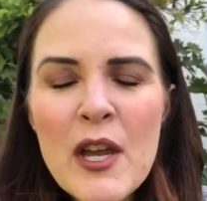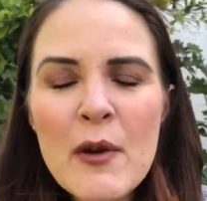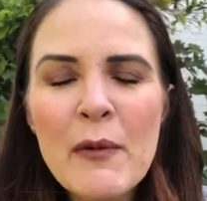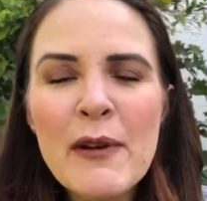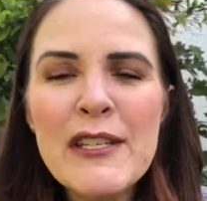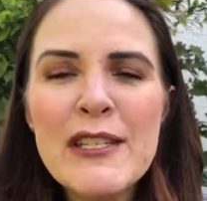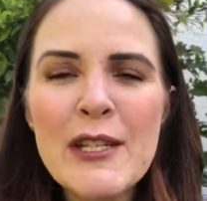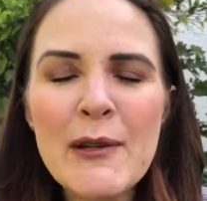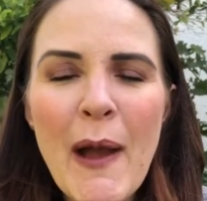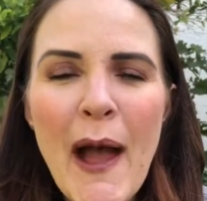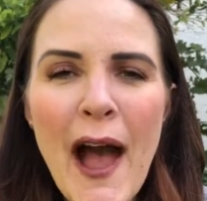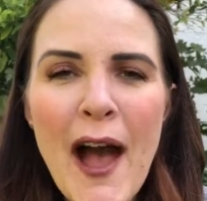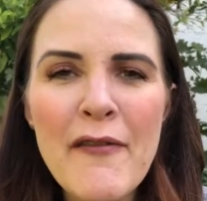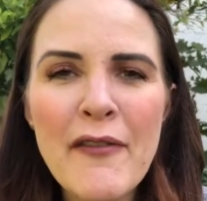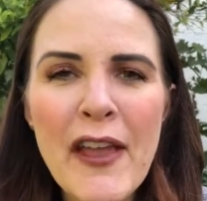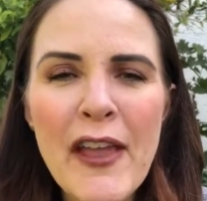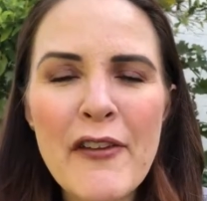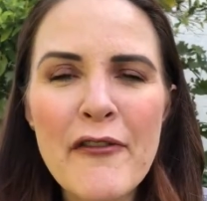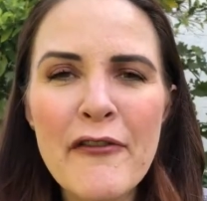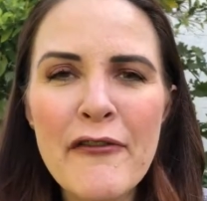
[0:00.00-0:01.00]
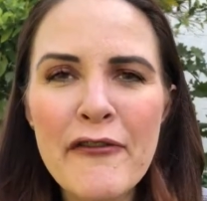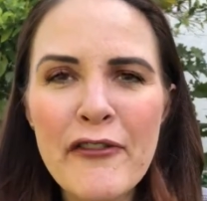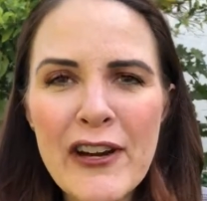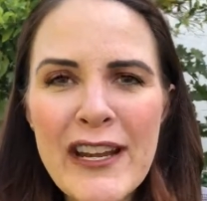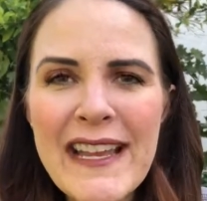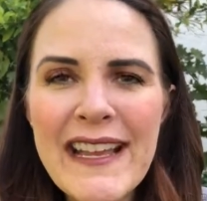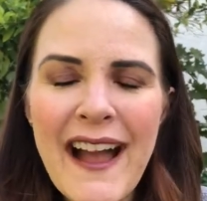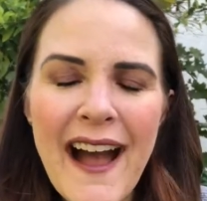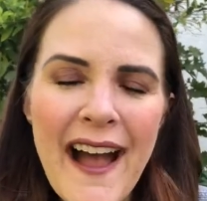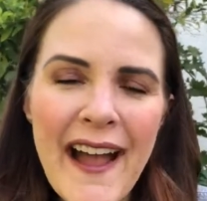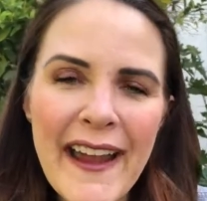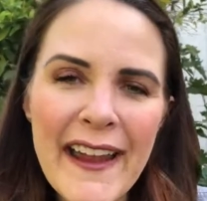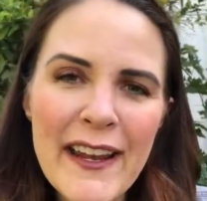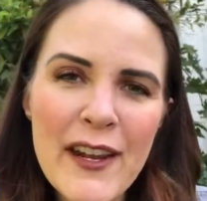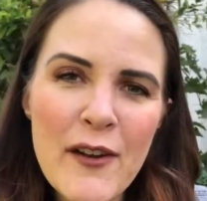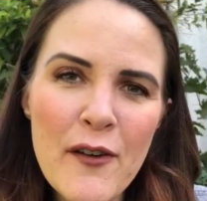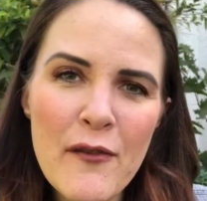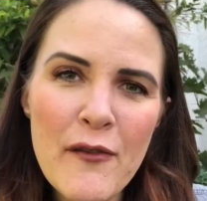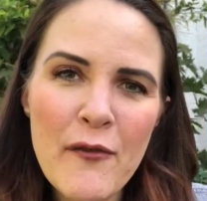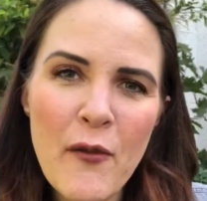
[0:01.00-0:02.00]
We do have a free
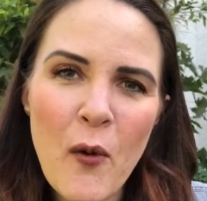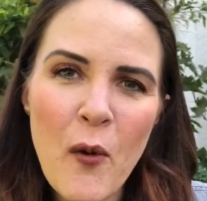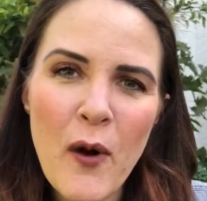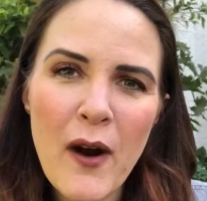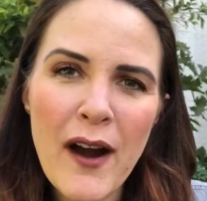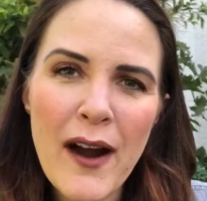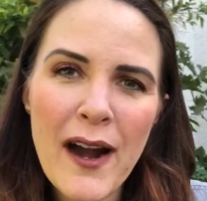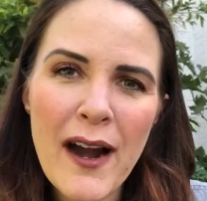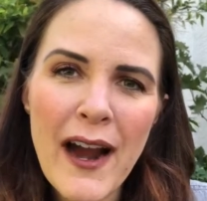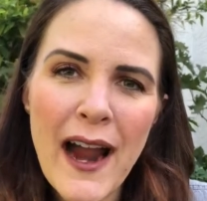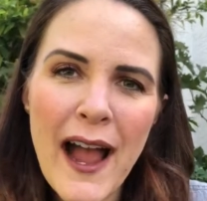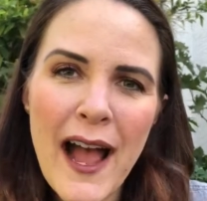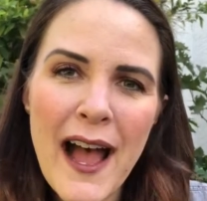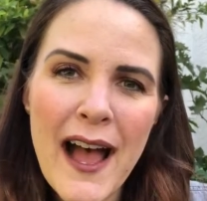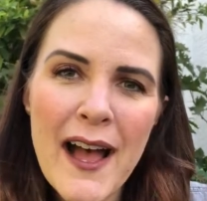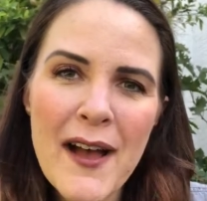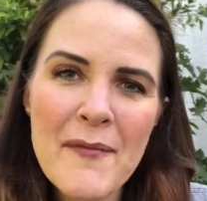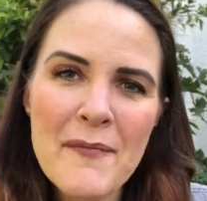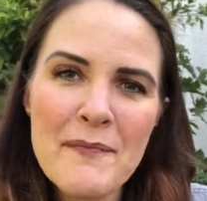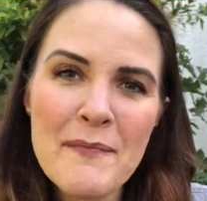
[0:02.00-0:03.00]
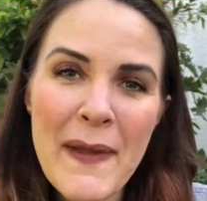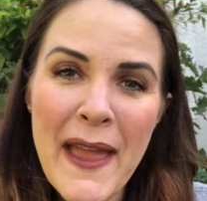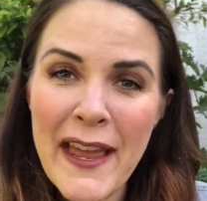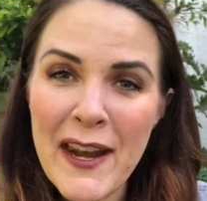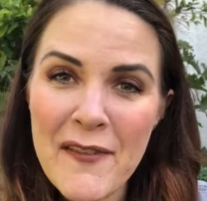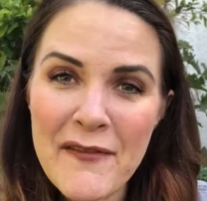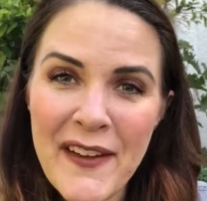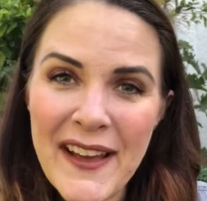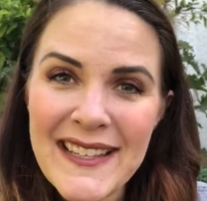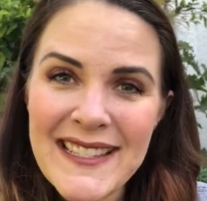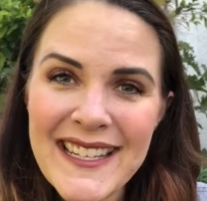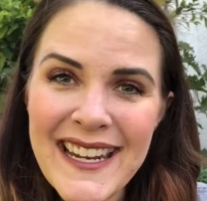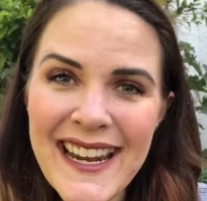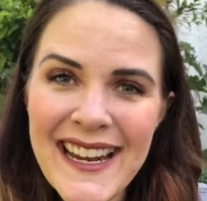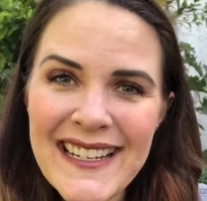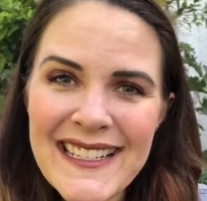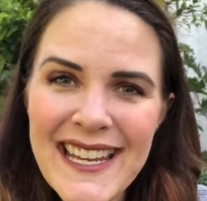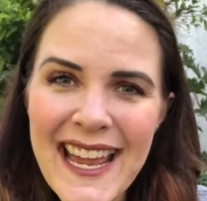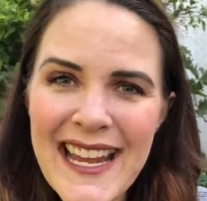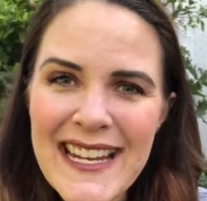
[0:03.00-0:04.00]
guide for um,
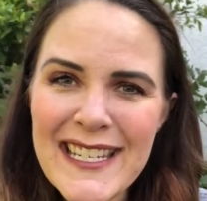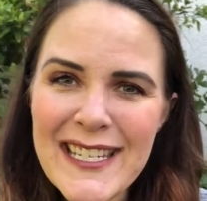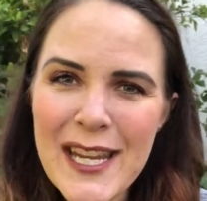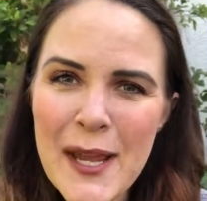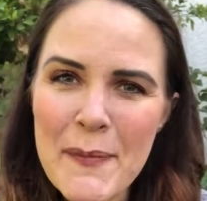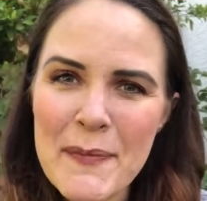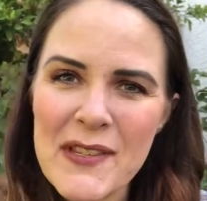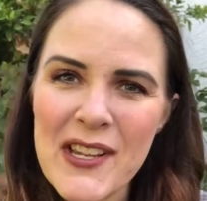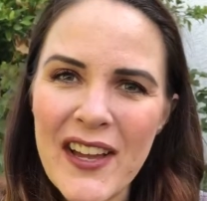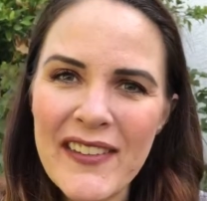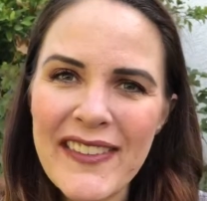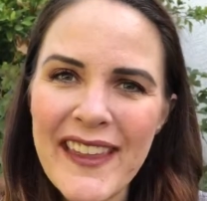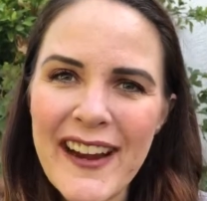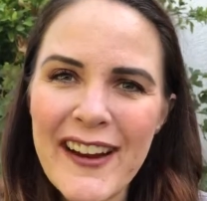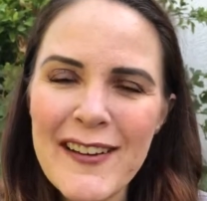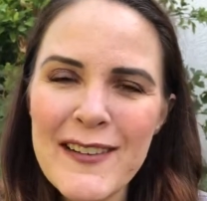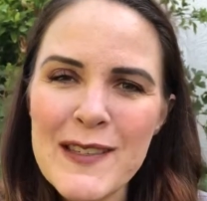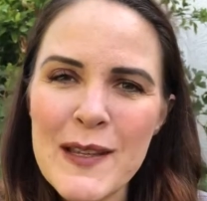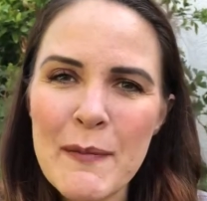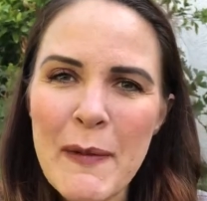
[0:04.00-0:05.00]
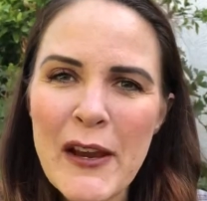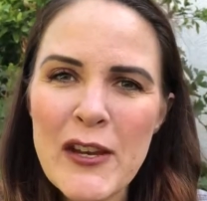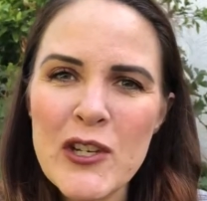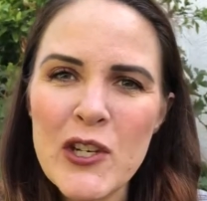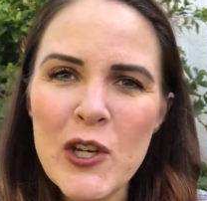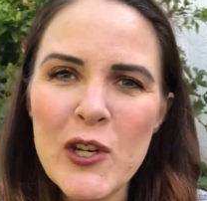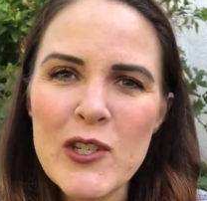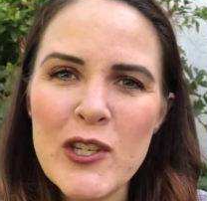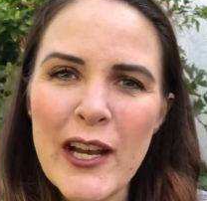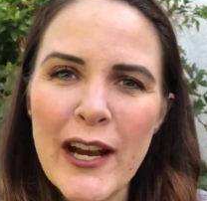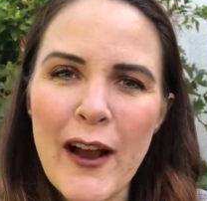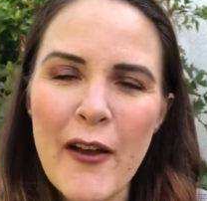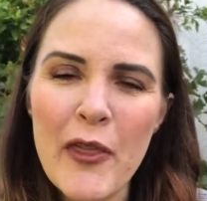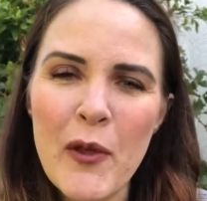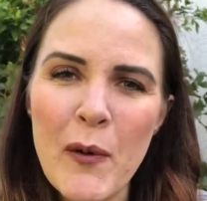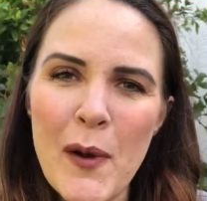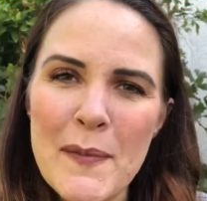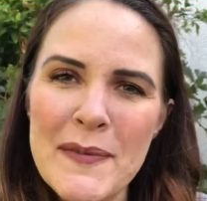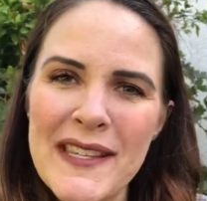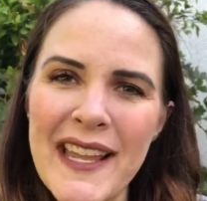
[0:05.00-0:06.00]
manifesting, 10 tips on there. So make sure you check out
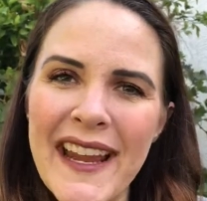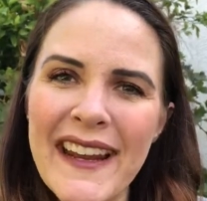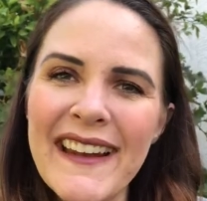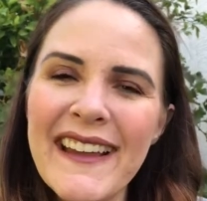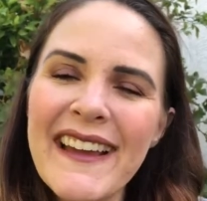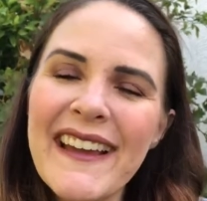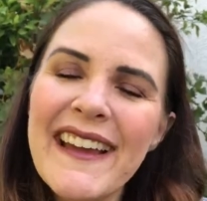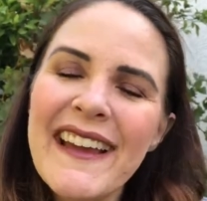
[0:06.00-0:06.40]
the website